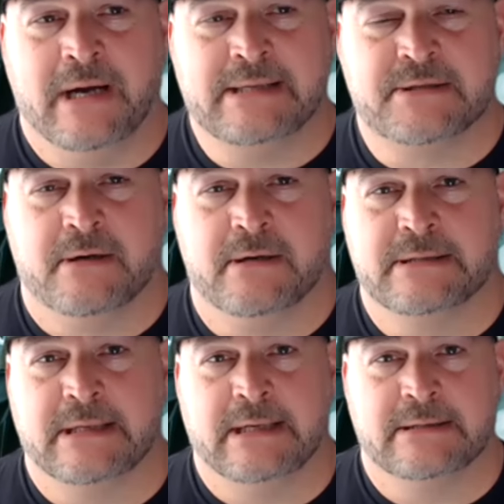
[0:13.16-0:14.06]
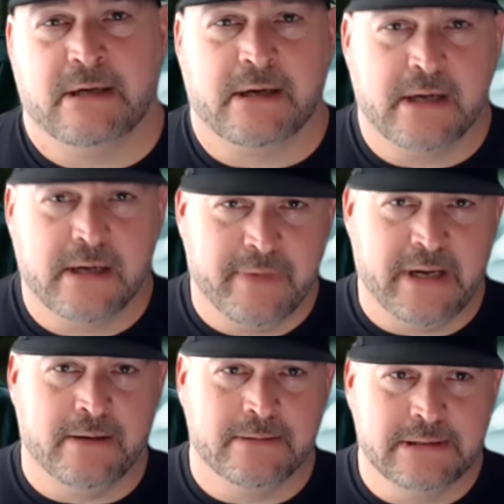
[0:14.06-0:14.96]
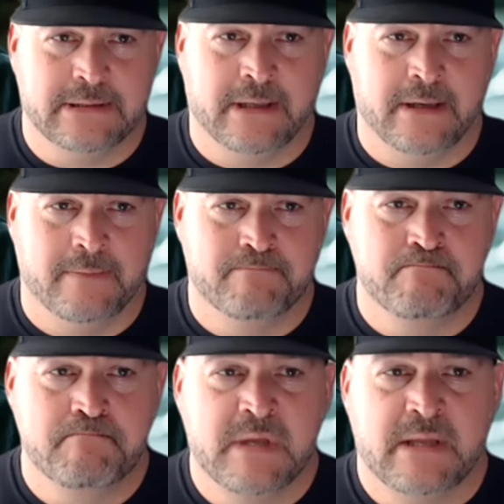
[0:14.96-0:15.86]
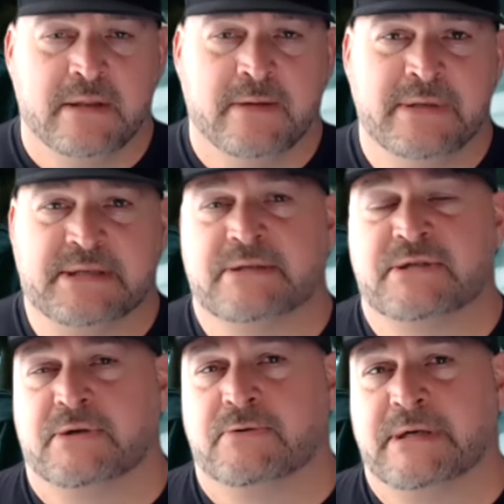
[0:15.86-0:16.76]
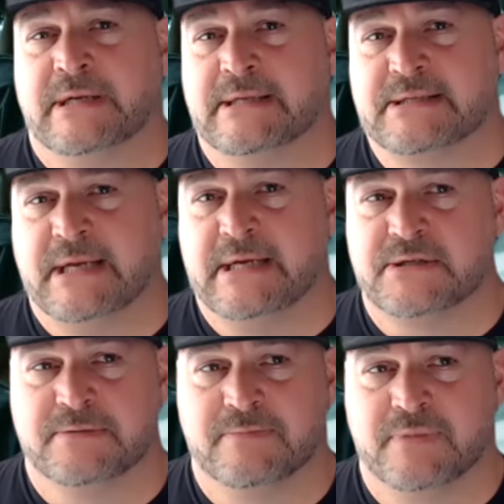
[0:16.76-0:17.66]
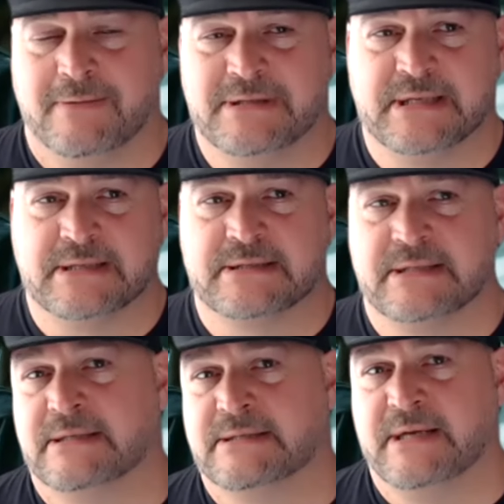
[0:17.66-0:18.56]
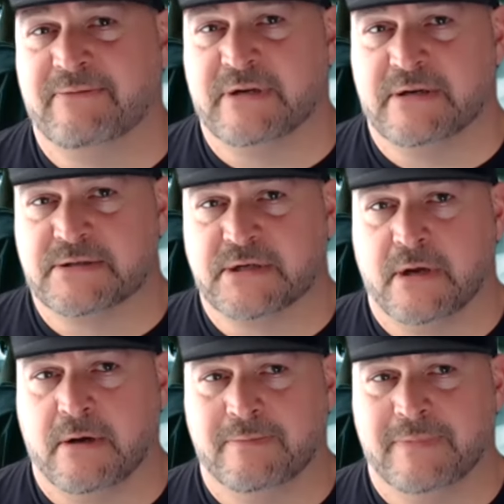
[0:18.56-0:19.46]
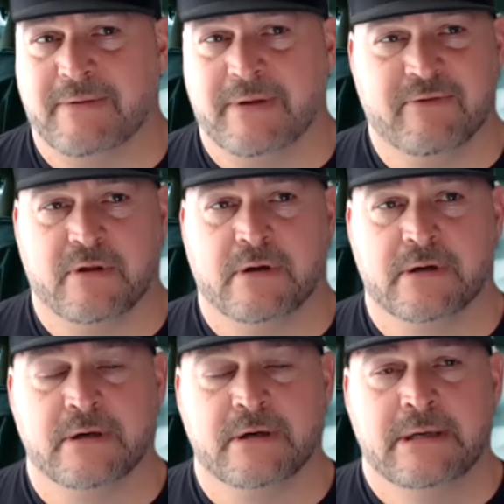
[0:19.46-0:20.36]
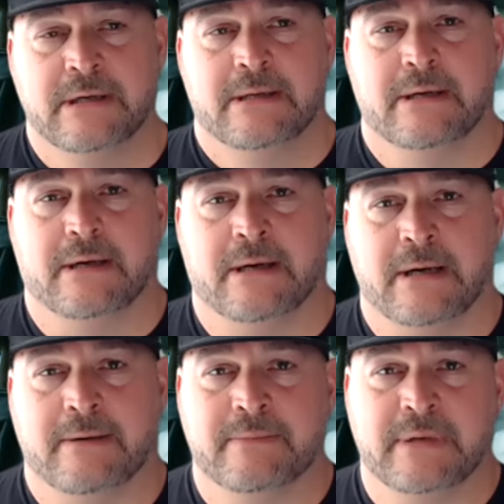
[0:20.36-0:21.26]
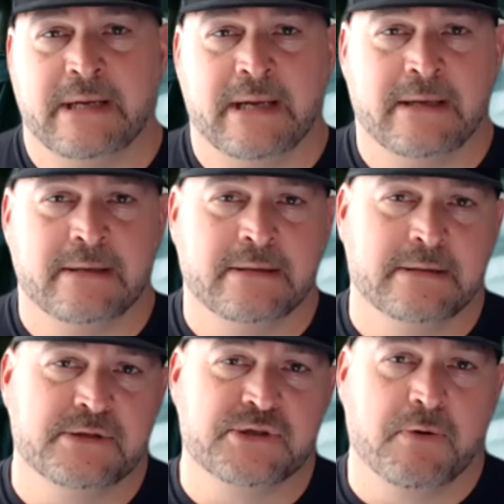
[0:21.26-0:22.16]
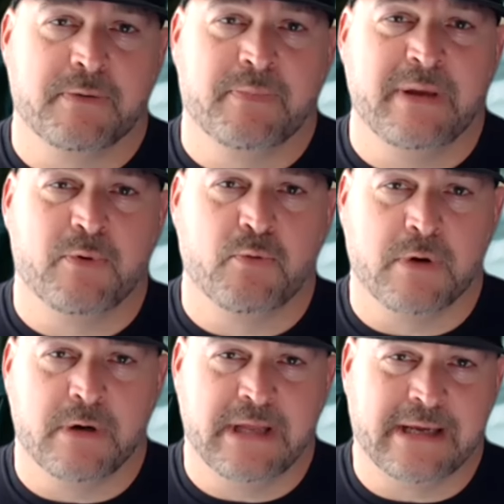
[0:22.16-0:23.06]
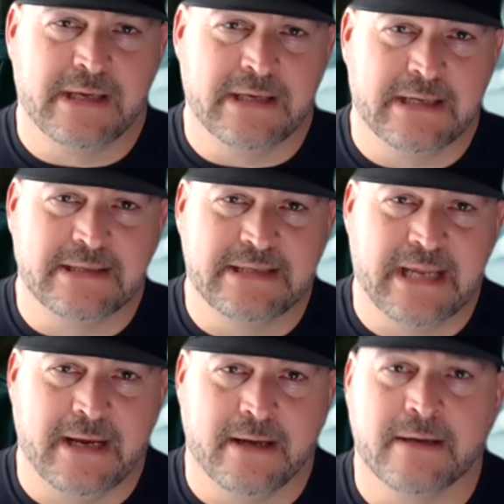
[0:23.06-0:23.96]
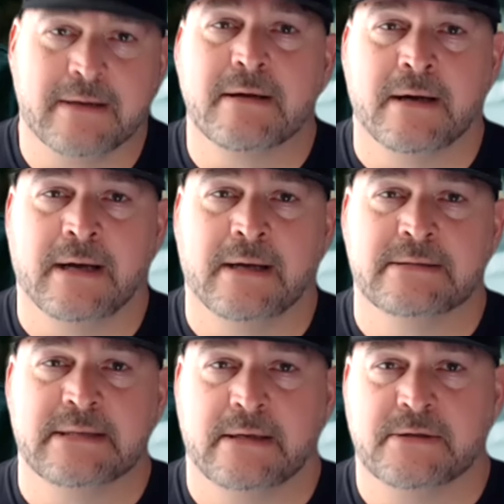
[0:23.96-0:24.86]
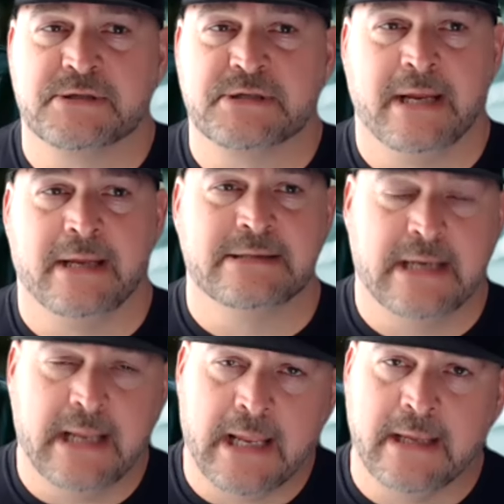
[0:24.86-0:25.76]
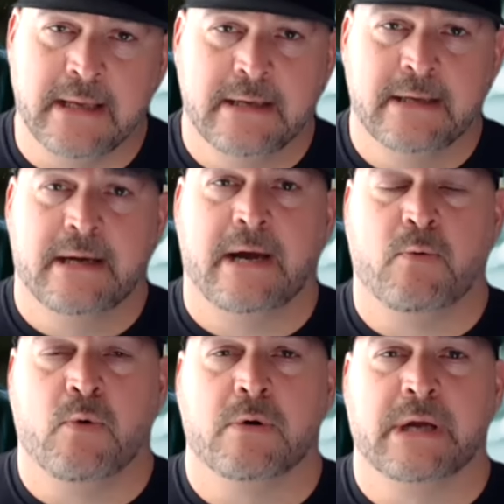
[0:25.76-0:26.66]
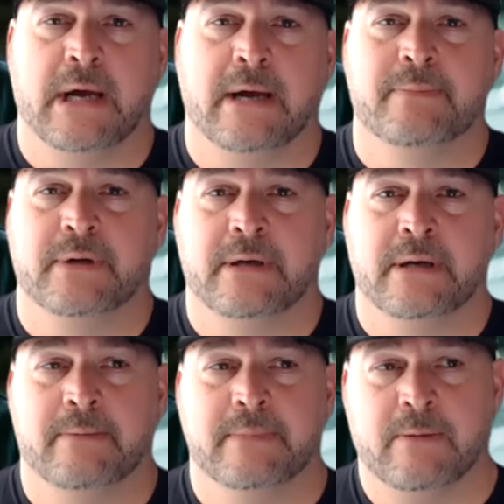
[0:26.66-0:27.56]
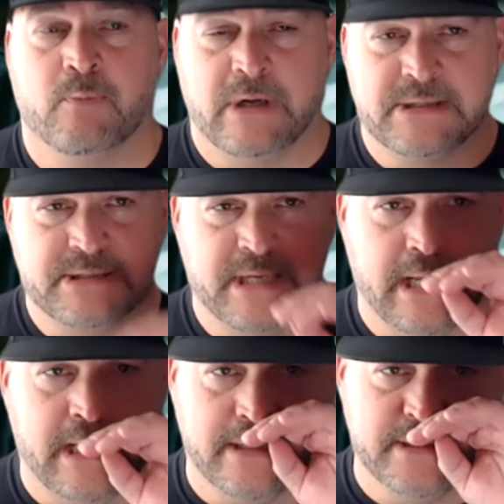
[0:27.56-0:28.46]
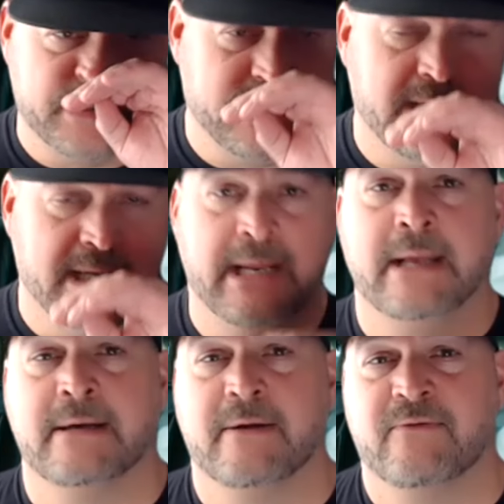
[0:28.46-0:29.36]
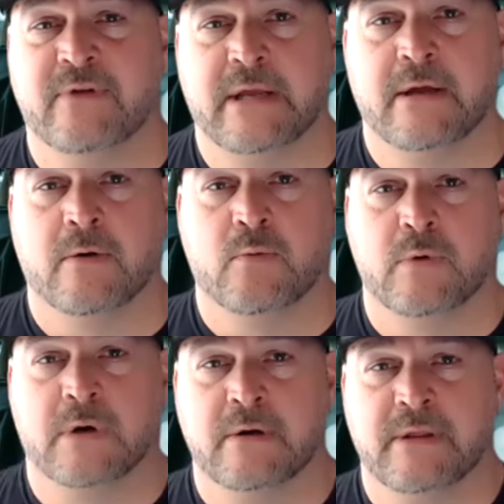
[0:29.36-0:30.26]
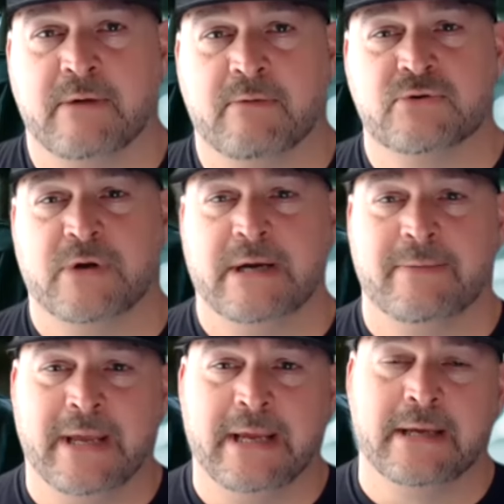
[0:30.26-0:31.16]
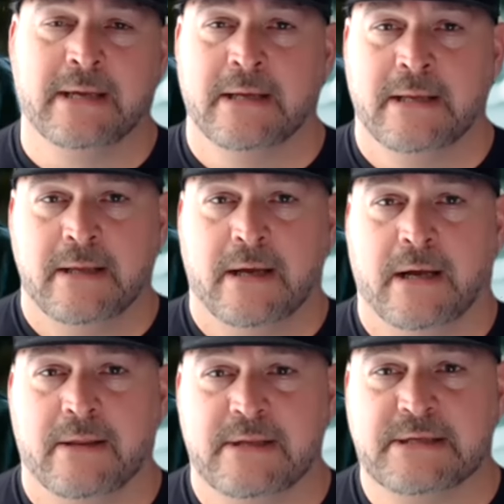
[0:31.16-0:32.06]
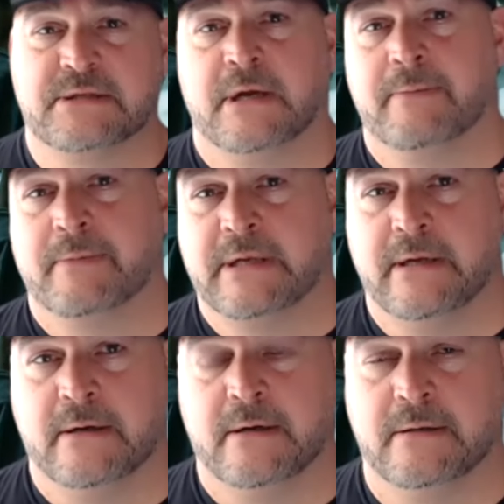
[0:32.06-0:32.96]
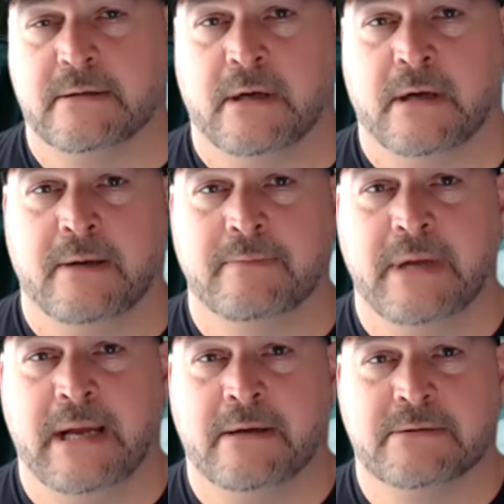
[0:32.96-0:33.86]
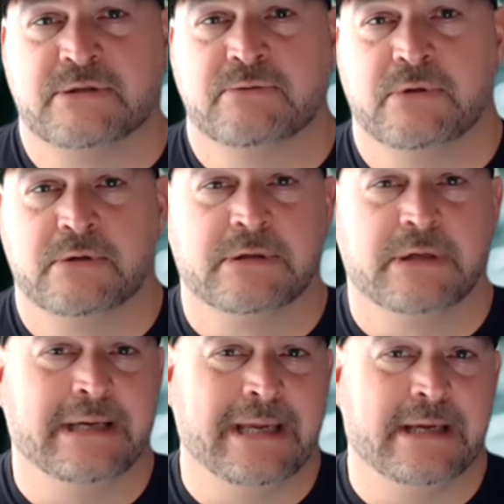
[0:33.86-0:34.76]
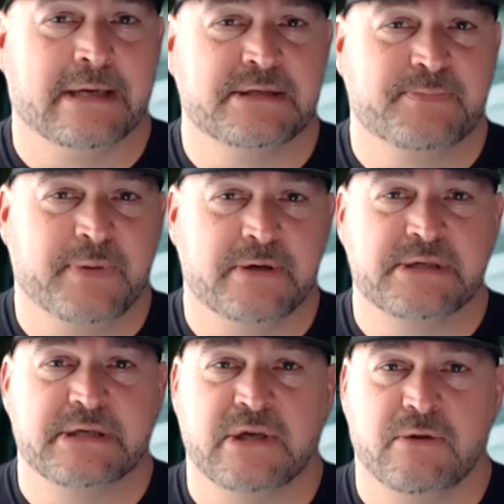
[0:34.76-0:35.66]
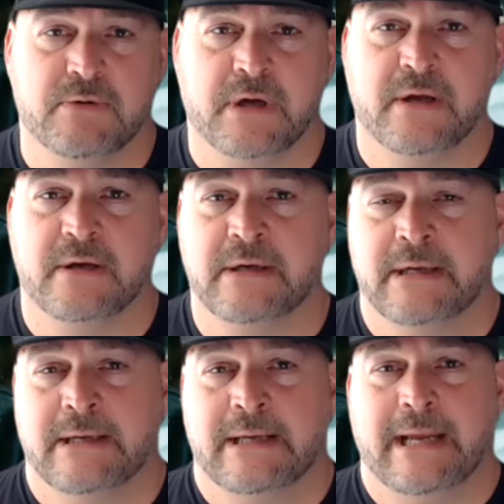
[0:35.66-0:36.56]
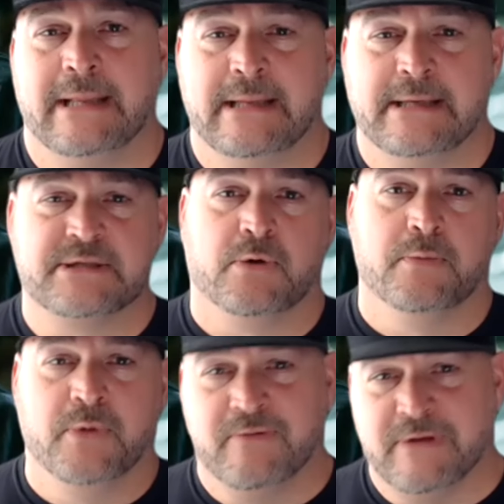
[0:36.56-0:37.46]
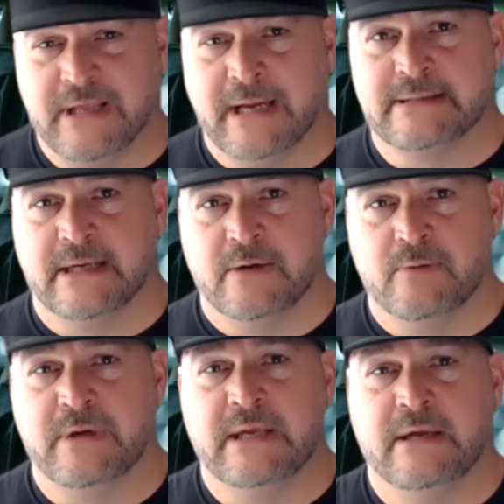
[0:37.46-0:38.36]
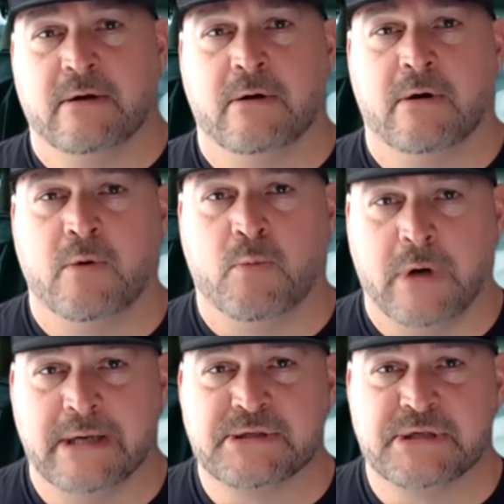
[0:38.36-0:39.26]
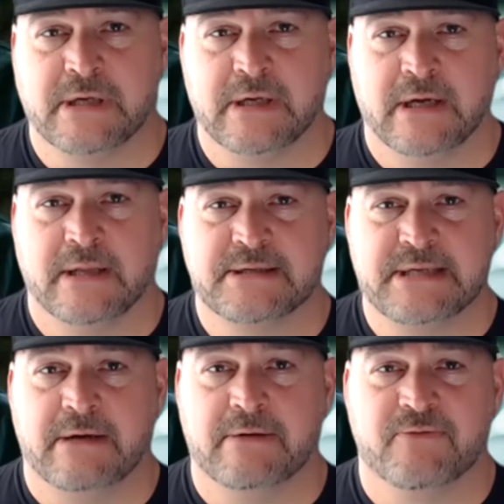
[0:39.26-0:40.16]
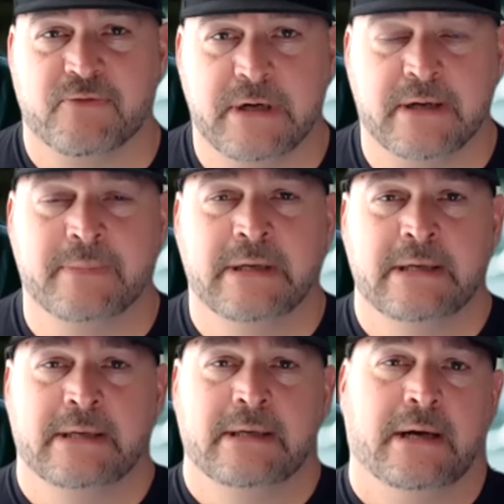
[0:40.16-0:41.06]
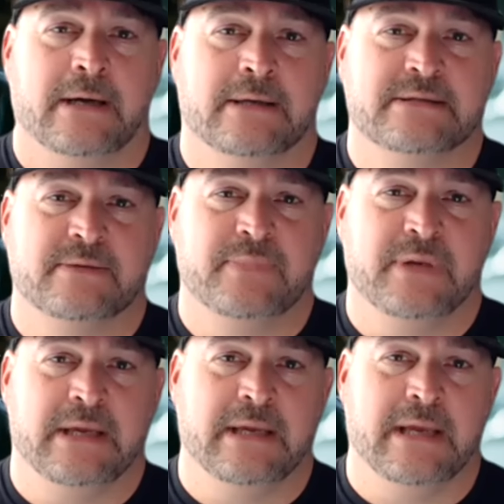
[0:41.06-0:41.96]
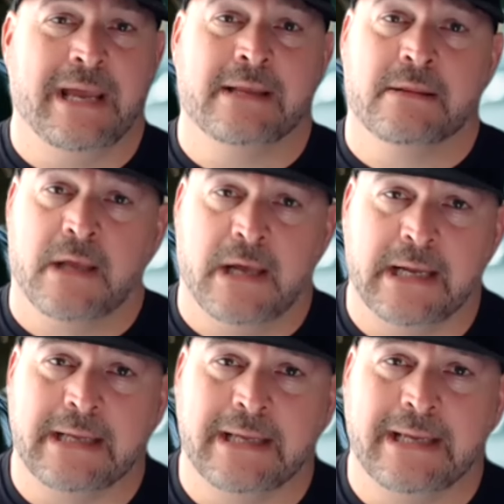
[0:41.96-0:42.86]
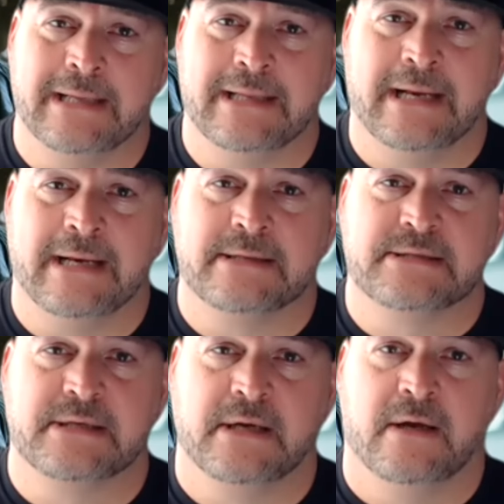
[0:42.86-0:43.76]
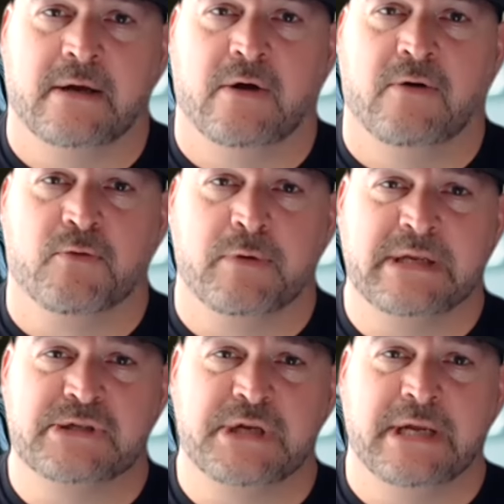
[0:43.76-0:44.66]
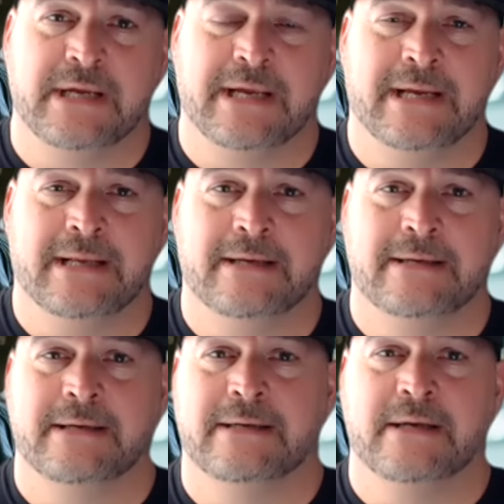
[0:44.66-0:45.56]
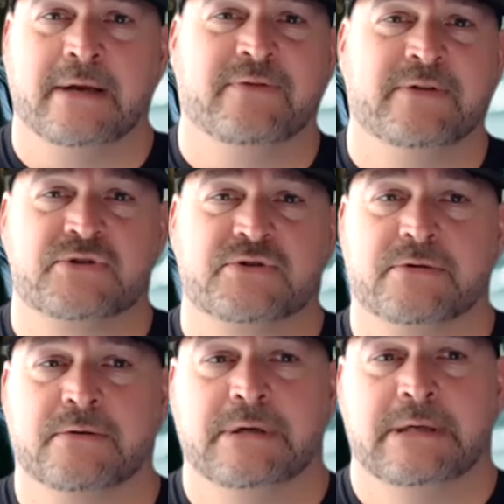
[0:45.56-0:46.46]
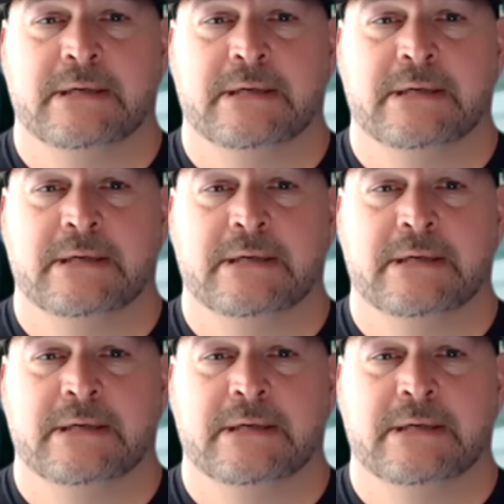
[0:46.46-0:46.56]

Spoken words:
I started talking about missing children in this nation probably 6 to 7 years ago, maybe even longer, and showing people where they can get the data to understand. Today, I woke up and watched a CNN video where they were trying to make this gentleman here out to look like a conspiracy QAnon, and this whole movie that we are all watching, The Sound of Freedom, to be a lie, and that it's overreaching and none of it's true.